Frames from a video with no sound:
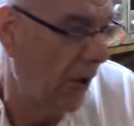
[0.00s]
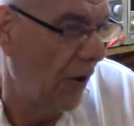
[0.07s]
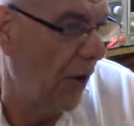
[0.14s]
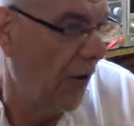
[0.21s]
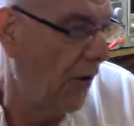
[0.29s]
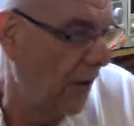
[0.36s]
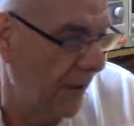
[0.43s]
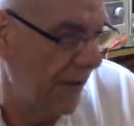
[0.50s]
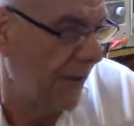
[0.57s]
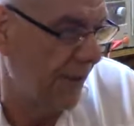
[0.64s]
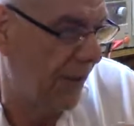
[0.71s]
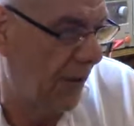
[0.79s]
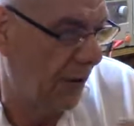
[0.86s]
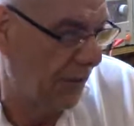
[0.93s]
oh,
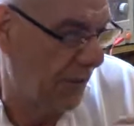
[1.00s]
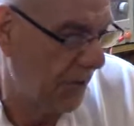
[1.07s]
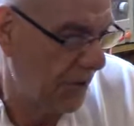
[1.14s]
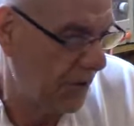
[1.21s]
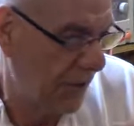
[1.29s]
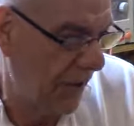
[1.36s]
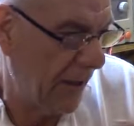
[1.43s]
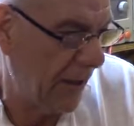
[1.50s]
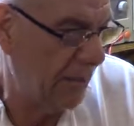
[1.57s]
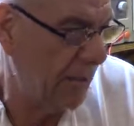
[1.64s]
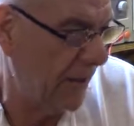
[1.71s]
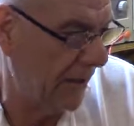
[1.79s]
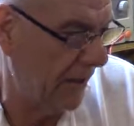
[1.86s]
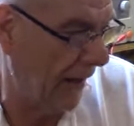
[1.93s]
the computer's going to help
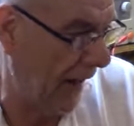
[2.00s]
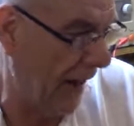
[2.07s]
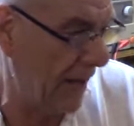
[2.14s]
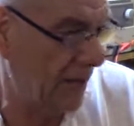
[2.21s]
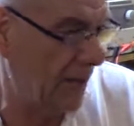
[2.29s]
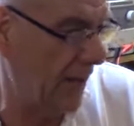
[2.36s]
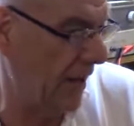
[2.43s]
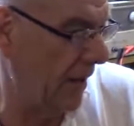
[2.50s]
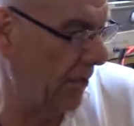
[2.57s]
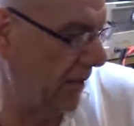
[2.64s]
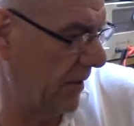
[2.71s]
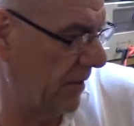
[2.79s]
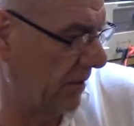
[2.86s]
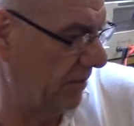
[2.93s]
me. Yeah, he's going to help
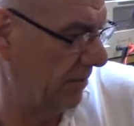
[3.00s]
you.